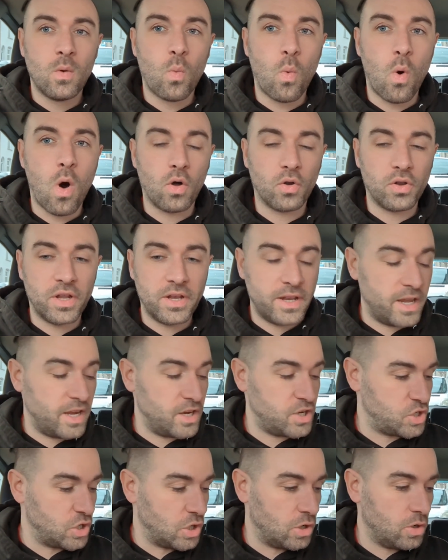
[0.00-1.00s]
warning
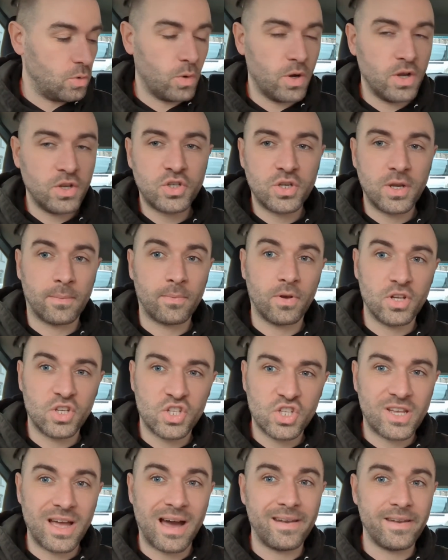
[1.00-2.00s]
issue, which I'm going to
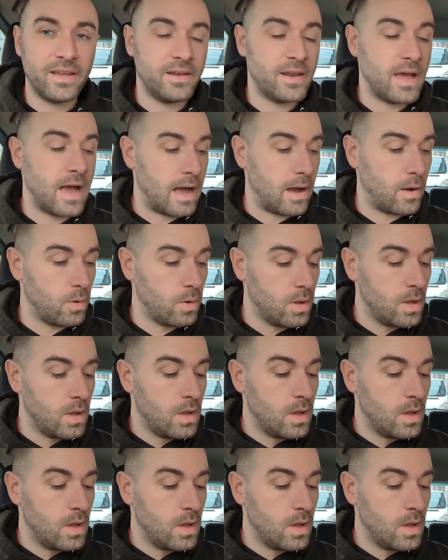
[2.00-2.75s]
scan it now.